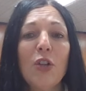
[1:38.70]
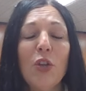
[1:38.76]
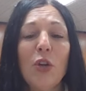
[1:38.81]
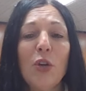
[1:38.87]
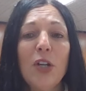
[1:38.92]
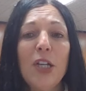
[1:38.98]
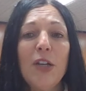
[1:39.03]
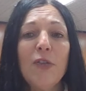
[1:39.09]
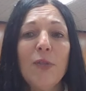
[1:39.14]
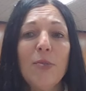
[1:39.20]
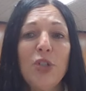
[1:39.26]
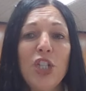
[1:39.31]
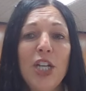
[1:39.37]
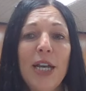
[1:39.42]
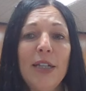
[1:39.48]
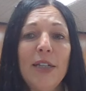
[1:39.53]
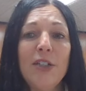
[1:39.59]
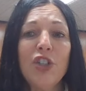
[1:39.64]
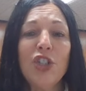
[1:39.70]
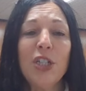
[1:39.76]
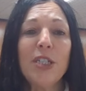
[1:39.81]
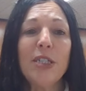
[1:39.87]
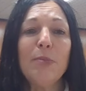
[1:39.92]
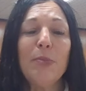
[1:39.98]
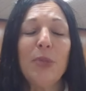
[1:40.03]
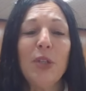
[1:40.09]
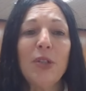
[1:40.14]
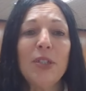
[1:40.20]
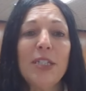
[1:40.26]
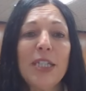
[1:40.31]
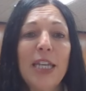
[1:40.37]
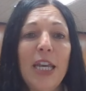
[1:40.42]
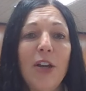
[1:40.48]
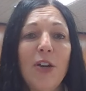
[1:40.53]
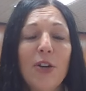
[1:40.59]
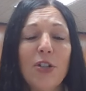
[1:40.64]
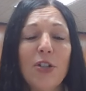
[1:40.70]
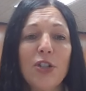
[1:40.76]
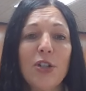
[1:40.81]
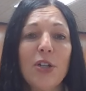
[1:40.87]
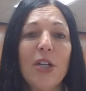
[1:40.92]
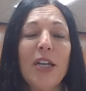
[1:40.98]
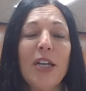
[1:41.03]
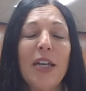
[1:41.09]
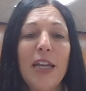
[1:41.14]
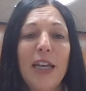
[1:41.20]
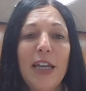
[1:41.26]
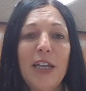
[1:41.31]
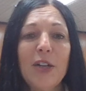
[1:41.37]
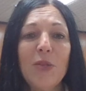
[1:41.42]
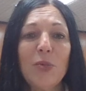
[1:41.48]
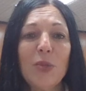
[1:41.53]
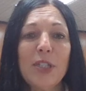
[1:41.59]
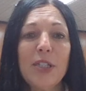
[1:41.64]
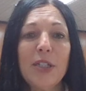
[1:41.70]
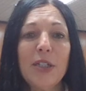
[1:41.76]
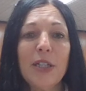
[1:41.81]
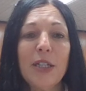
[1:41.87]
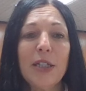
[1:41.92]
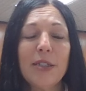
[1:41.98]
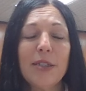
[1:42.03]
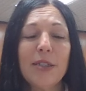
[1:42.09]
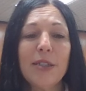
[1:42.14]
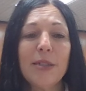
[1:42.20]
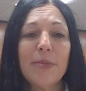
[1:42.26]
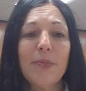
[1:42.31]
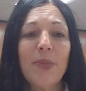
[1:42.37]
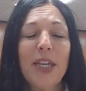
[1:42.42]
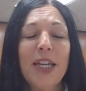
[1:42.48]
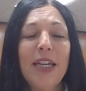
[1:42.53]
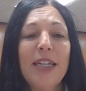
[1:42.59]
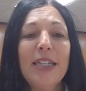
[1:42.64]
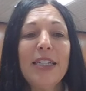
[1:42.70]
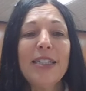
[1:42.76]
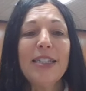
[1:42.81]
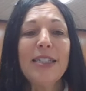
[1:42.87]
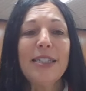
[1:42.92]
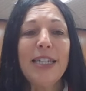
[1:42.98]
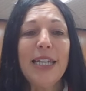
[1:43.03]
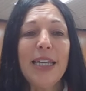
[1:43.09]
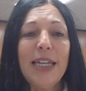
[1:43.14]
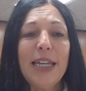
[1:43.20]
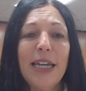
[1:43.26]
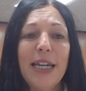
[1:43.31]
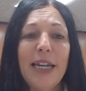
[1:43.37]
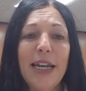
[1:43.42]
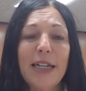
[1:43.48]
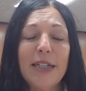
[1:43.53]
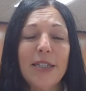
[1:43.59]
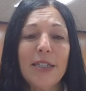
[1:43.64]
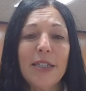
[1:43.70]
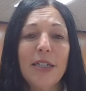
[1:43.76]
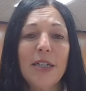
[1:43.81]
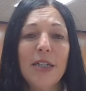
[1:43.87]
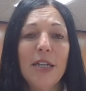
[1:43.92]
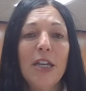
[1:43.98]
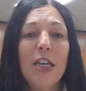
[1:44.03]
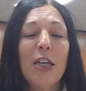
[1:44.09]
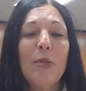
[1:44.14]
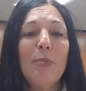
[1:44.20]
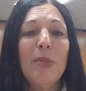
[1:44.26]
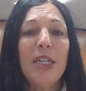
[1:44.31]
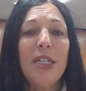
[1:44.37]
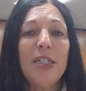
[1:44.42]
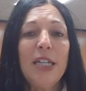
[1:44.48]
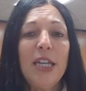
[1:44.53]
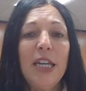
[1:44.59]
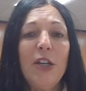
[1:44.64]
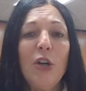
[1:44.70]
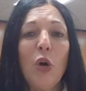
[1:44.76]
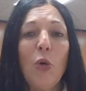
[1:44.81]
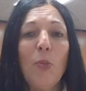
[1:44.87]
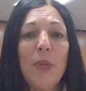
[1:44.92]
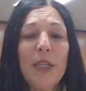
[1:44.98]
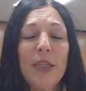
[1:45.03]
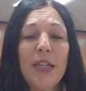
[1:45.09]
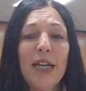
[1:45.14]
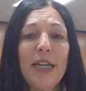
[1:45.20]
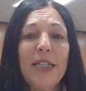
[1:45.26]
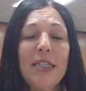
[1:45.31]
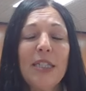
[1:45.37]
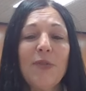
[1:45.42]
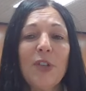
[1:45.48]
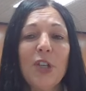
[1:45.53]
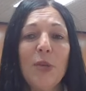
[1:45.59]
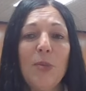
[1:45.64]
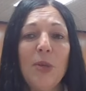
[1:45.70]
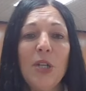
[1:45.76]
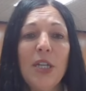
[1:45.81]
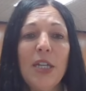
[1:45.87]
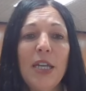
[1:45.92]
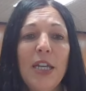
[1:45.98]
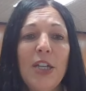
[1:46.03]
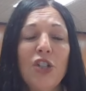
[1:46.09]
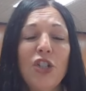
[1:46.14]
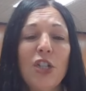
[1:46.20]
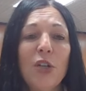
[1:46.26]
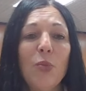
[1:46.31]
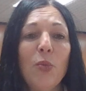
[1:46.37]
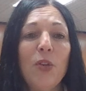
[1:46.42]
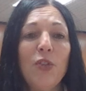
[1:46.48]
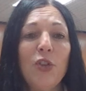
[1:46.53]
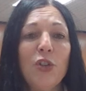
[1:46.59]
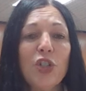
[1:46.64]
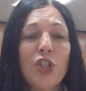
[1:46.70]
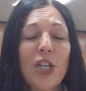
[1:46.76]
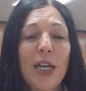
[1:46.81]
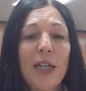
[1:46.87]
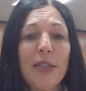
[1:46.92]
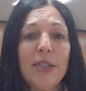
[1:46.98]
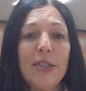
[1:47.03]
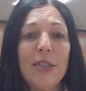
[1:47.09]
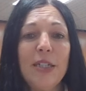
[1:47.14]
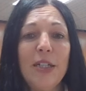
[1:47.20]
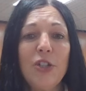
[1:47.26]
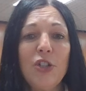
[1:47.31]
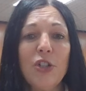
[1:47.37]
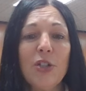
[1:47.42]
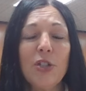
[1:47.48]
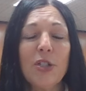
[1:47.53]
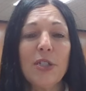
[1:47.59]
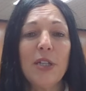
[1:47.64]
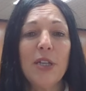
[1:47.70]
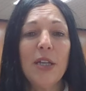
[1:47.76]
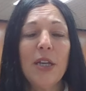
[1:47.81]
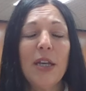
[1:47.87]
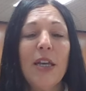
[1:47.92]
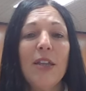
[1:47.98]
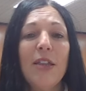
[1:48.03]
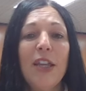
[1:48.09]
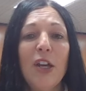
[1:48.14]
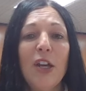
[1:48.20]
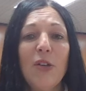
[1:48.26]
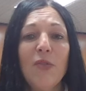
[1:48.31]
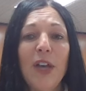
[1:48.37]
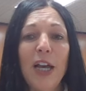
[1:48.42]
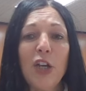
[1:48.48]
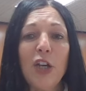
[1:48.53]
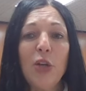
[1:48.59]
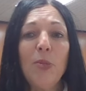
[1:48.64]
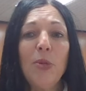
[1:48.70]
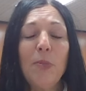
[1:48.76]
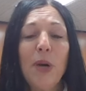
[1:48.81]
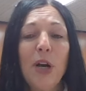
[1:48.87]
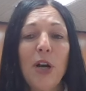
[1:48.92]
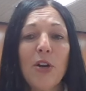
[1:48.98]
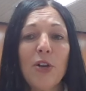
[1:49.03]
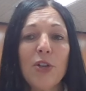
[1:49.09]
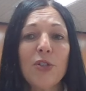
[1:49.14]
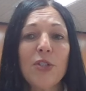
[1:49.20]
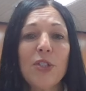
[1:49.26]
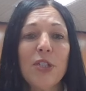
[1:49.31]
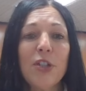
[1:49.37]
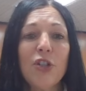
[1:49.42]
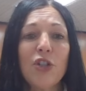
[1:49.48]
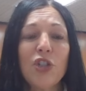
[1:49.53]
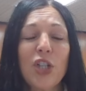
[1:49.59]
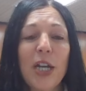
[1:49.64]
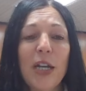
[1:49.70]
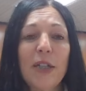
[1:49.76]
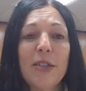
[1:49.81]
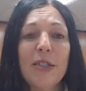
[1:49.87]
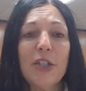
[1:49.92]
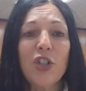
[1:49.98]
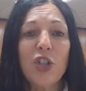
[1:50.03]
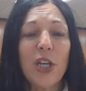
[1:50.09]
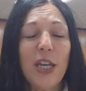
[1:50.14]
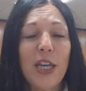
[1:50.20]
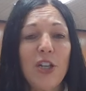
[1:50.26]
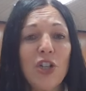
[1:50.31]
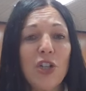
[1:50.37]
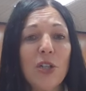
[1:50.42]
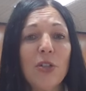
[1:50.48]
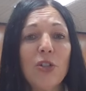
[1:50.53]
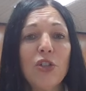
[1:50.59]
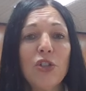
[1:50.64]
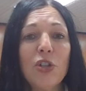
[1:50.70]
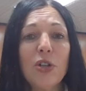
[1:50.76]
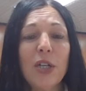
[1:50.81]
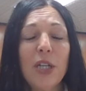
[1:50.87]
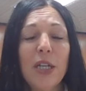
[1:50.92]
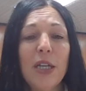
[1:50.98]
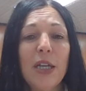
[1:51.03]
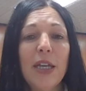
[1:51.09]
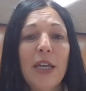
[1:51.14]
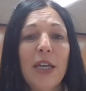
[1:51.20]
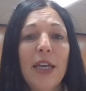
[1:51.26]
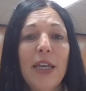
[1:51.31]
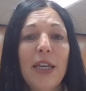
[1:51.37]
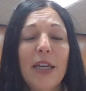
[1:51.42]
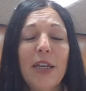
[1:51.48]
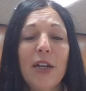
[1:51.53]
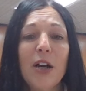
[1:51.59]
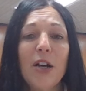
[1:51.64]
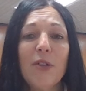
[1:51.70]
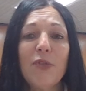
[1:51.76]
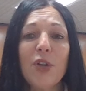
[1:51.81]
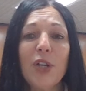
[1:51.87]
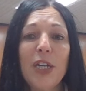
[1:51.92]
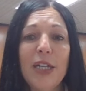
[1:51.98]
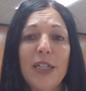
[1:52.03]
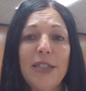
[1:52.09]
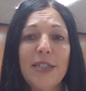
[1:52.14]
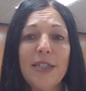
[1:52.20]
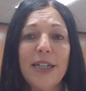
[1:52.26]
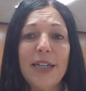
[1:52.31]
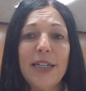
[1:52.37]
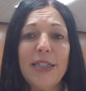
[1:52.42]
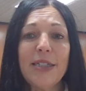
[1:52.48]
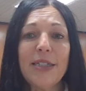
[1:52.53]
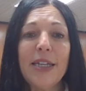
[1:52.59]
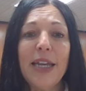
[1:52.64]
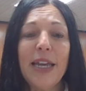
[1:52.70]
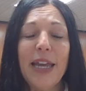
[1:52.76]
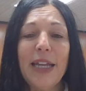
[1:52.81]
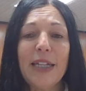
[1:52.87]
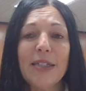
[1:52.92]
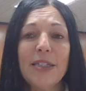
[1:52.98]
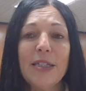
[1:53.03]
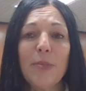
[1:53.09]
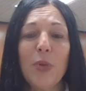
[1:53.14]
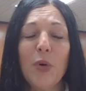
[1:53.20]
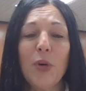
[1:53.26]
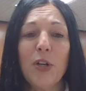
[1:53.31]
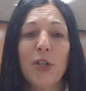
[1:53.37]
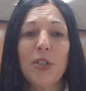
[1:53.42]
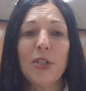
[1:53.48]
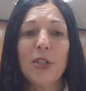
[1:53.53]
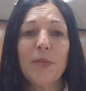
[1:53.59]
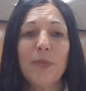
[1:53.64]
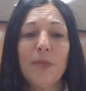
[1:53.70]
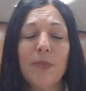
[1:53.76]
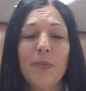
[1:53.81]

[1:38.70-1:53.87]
Learning from challenges builds character and resilience. Stay connected. Maintain open lines of communication with your child's teachers. They are valuable partners in your child's educational journey and can offer insights and support.